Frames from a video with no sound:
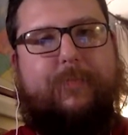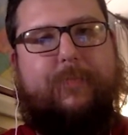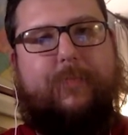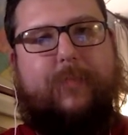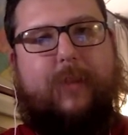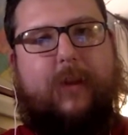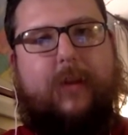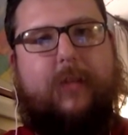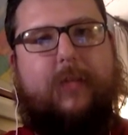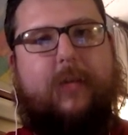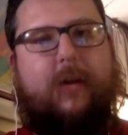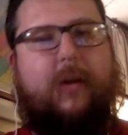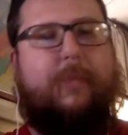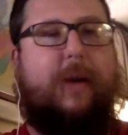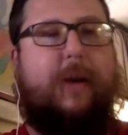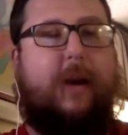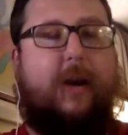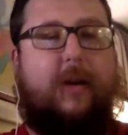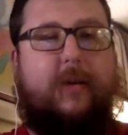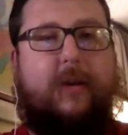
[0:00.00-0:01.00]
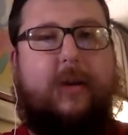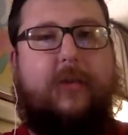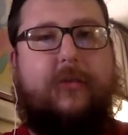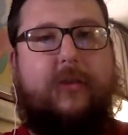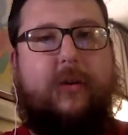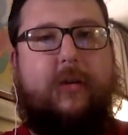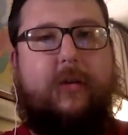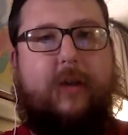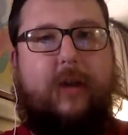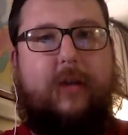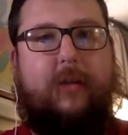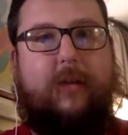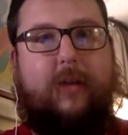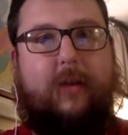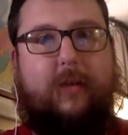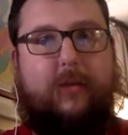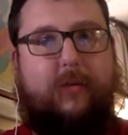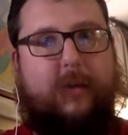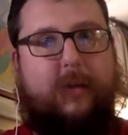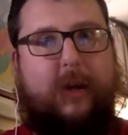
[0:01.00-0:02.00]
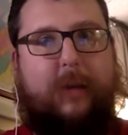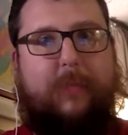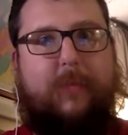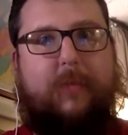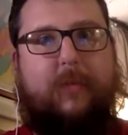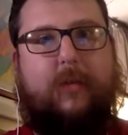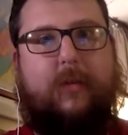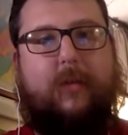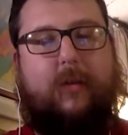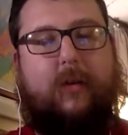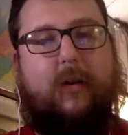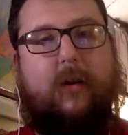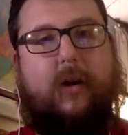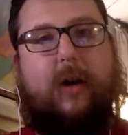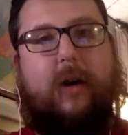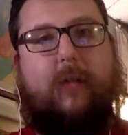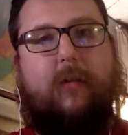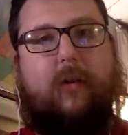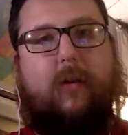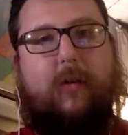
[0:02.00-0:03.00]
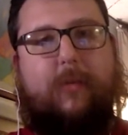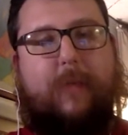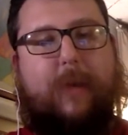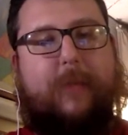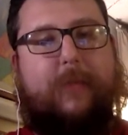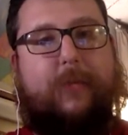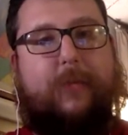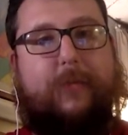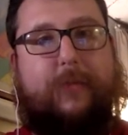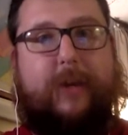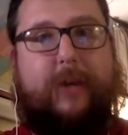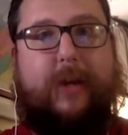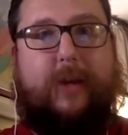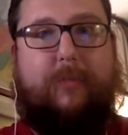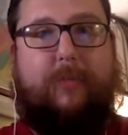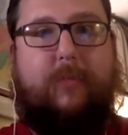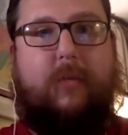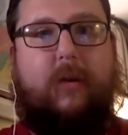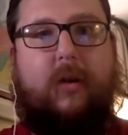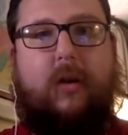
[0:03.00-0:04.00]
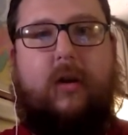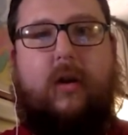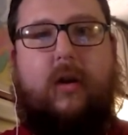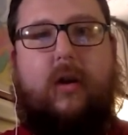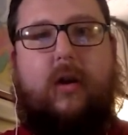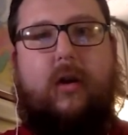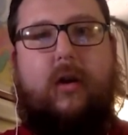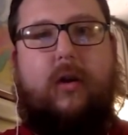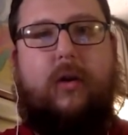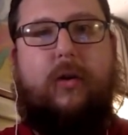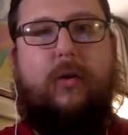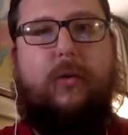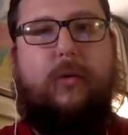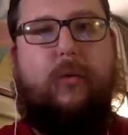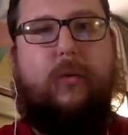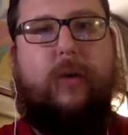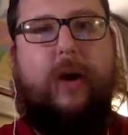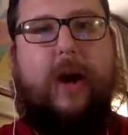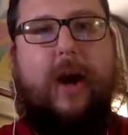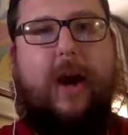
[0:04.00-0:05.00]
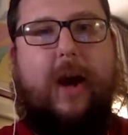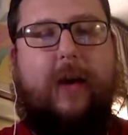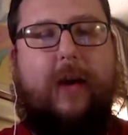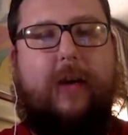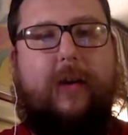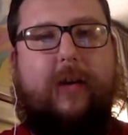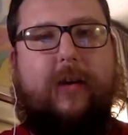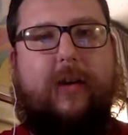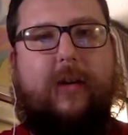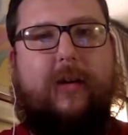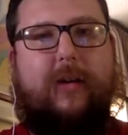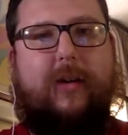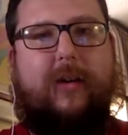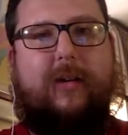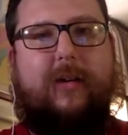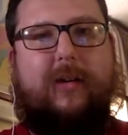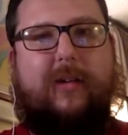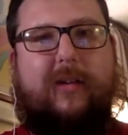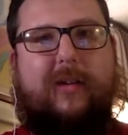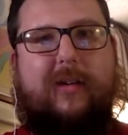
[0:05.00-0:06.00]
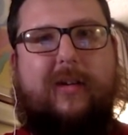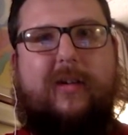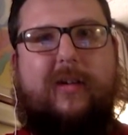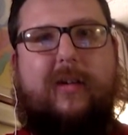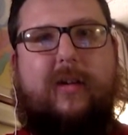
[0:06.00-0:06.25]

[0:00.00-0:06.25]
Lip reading: I started paying attention because of those statements. I was like, all right, well, I'm not voting for him. Who we got? Hillary Clinton? Ugh.